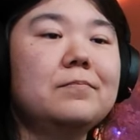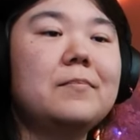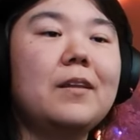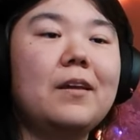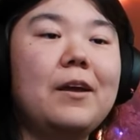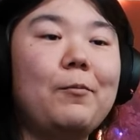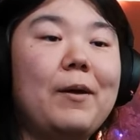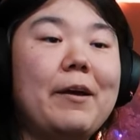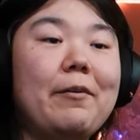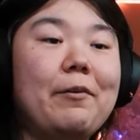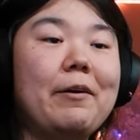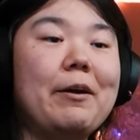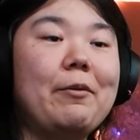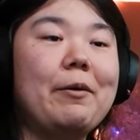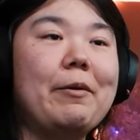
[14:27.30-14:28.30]
And
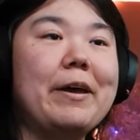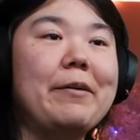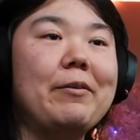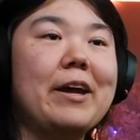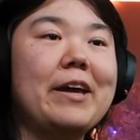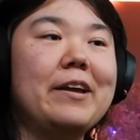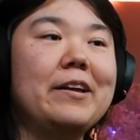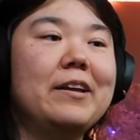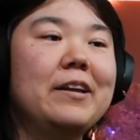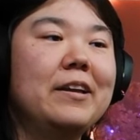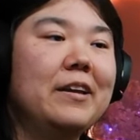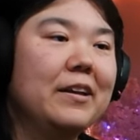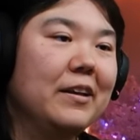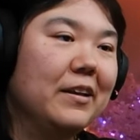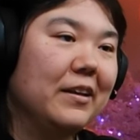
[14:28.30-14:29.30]
wait.
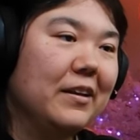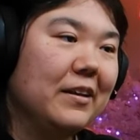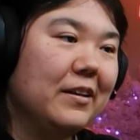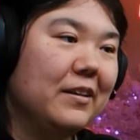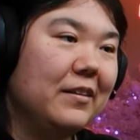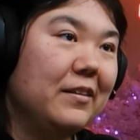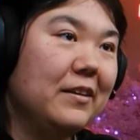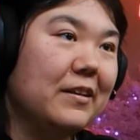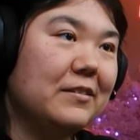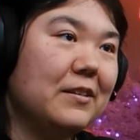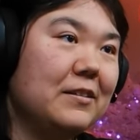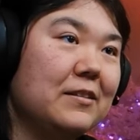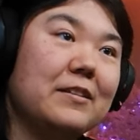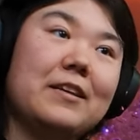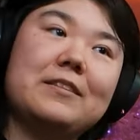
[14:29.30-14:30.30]
This
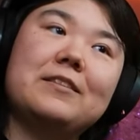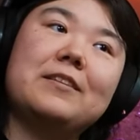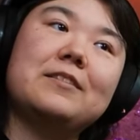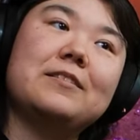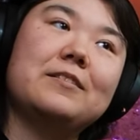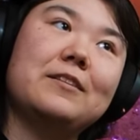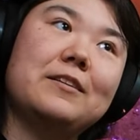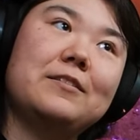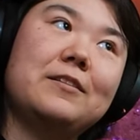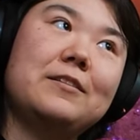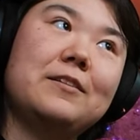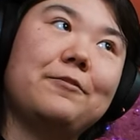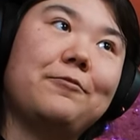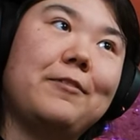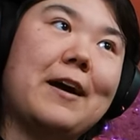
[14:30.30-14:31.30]
is
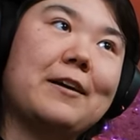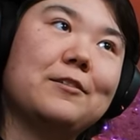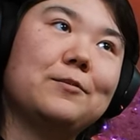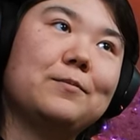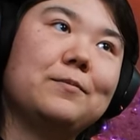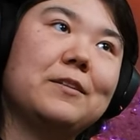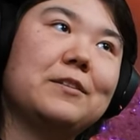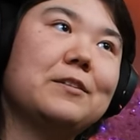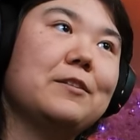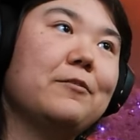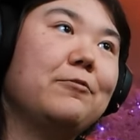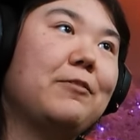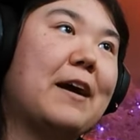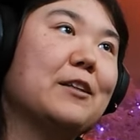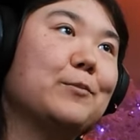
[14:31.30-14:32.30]
a
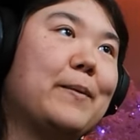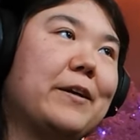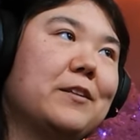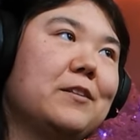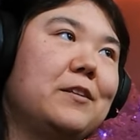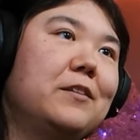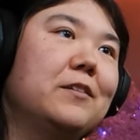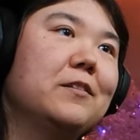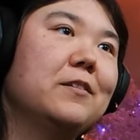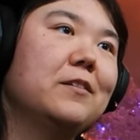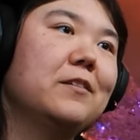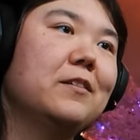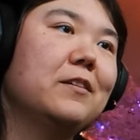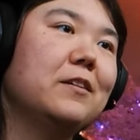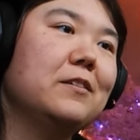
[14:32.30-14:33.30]
flashback scene,
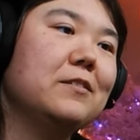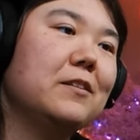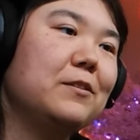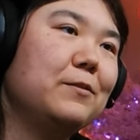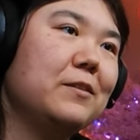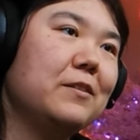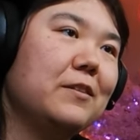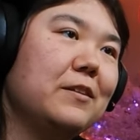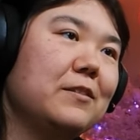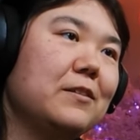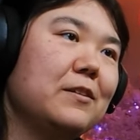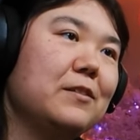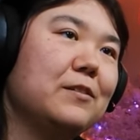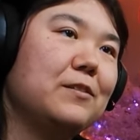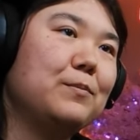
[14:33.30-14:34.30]
cause this
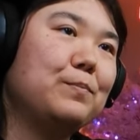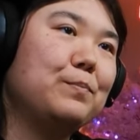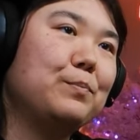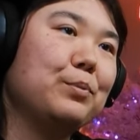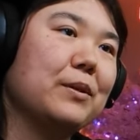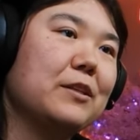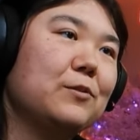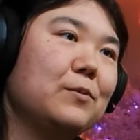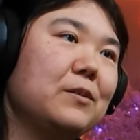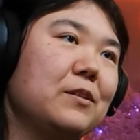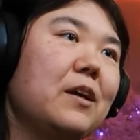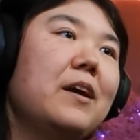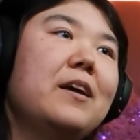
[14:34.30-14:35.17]
is Blitz when